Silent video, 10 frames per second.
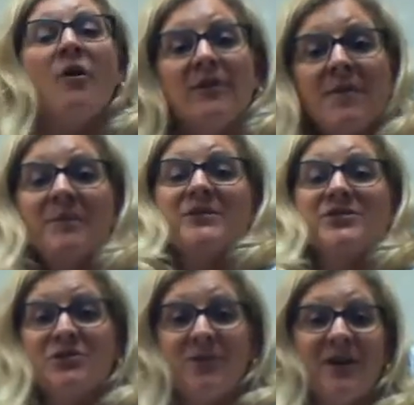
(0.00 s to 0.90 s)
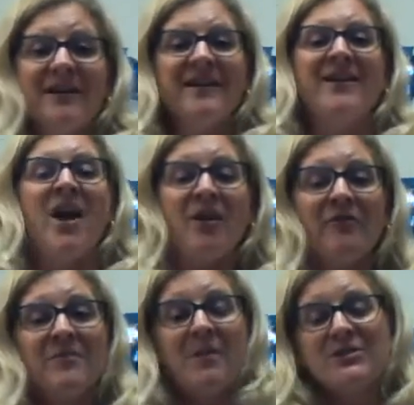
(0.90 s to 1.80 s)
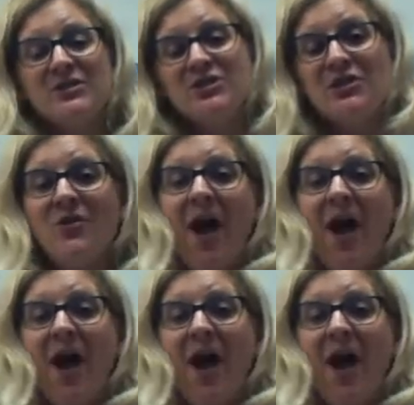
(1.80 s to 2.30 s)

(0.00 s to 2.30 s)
Remember Stuart? Remember Stu,